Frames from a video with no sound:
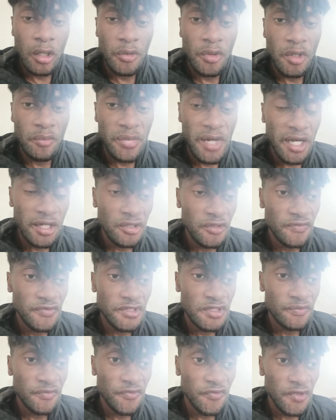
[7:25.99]
on the back
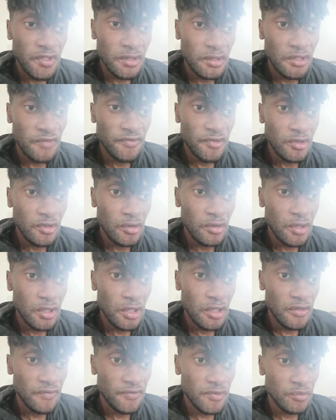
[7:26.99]
of something, of
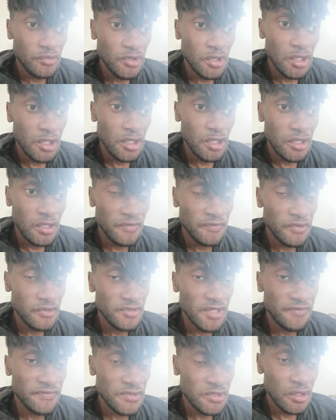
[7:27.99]
a
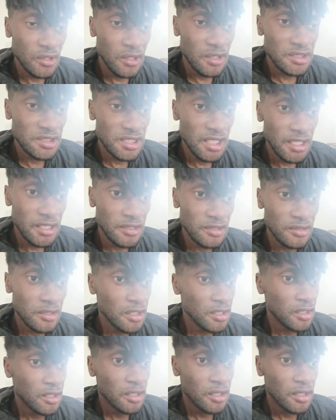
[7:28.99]
graphics card, say